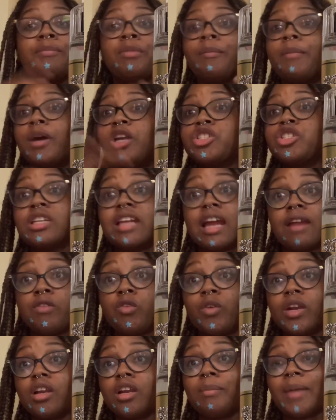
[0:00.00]
a bunch in every
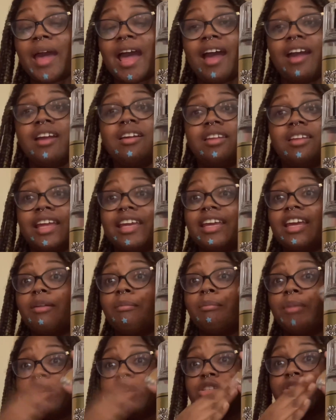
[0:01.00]
one of your bag. Like, get a
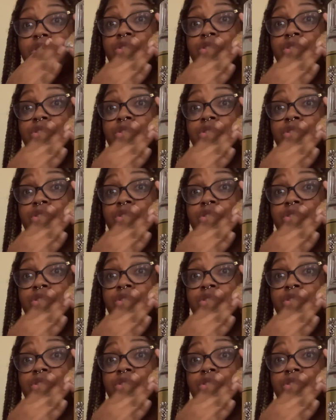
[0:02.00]
bunch of